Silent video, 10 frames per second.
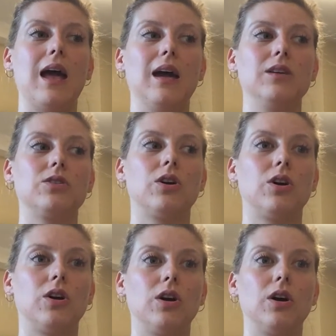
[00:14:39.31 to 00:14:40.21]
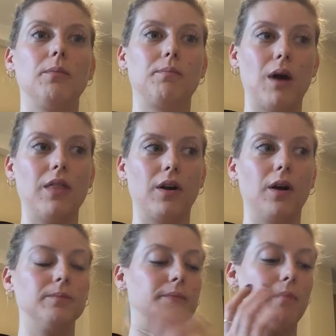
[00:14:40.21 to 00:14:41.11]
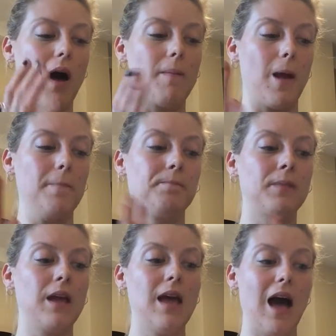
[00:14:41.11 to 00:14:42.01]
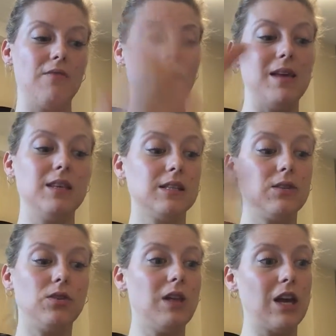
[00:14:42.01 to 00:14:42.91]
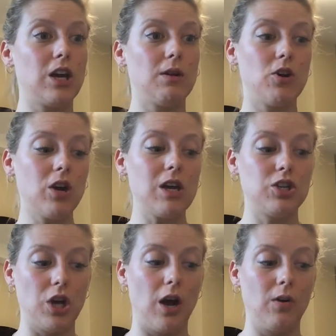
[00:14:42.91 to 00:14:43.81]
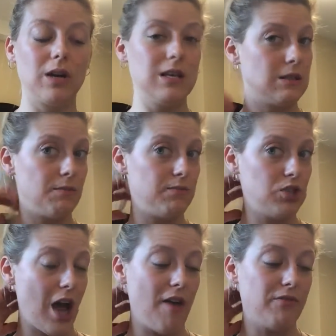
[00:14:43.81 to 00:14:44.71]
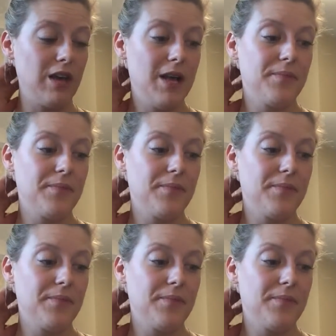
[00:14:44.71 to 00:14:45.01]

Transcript: and her brother Bobby have made this little like cooking show. He's a chef.